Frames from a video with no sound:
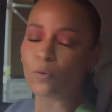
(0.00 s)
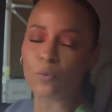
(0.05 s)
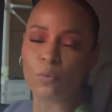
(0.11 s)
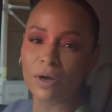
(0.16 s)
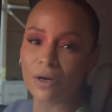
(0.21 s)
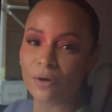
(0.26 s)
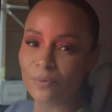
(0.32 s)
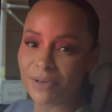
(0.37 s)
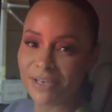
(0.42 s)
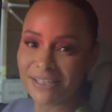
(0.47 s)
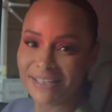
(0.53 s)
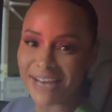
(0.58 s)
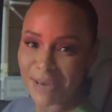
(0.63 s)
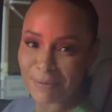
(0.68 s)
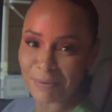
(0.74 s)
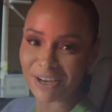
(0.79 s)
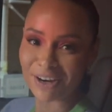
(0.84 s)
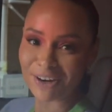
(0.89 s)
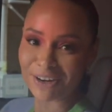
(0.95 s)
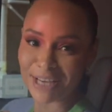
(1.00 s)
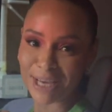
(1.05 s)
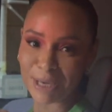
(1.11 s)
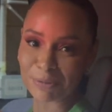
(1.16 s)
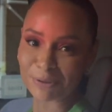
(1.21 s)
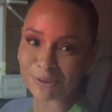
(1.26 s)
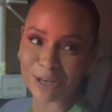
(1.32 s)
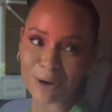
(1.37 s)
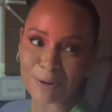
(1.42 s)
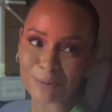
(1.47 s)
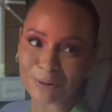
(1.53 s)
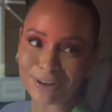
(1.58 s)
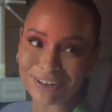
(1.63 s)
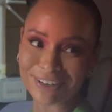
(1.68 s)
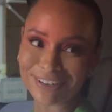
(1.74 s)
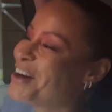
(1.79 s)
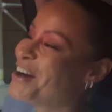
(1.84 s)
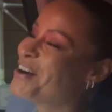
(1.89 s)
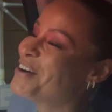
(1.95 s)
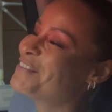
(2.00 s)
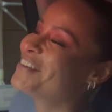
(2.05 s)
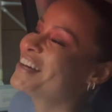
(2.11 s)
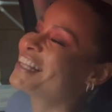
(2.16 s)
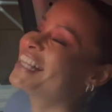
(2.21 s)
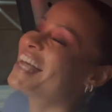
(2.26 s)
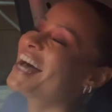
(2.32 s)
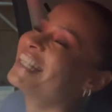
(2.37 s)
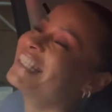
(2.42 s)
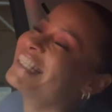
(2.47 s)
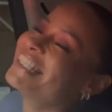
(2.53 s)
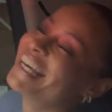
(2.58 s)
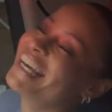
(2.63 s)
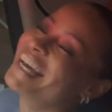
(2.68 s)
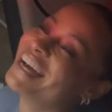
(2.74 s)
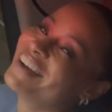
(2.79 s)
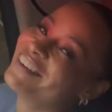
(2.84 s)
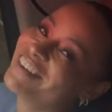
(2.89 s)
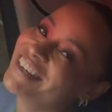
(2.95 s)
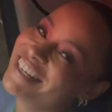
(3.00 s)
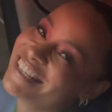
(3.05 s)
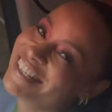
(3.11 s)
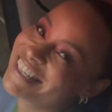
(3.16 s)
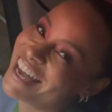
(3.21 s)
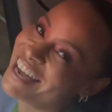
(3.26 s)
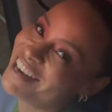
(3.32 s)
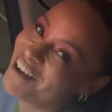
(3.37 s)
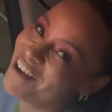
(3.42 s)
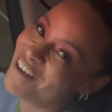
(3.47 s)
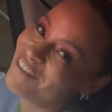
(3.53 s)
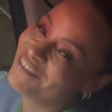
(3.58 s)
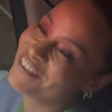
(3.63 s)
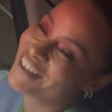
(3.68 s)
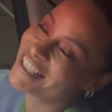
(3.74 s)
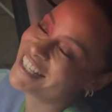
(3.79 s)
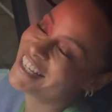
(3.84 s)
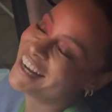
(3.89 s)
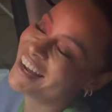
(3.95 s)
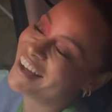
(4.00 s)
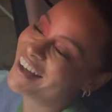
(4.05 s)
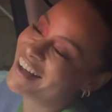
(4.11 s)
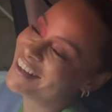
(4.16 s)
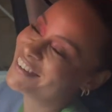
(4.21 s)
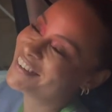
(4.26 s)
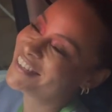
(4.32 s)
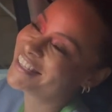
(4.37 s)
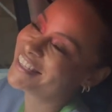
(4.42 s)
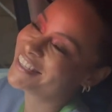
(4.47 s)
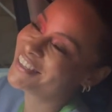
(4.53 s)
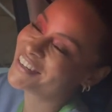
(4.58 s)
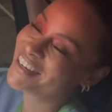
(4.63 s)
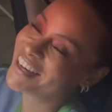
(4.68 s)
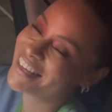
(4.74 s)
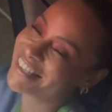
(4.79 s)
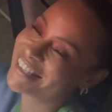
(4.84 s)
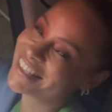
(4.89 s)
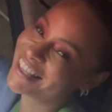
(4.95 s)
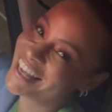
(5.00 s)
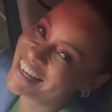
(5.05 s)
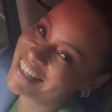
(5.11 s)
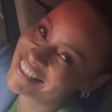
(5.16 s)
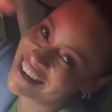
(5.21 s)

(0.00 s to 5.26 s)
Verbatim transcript: What are we naming our cable network? But that's it. I'm gonna sign off for today. I'll see you guys later.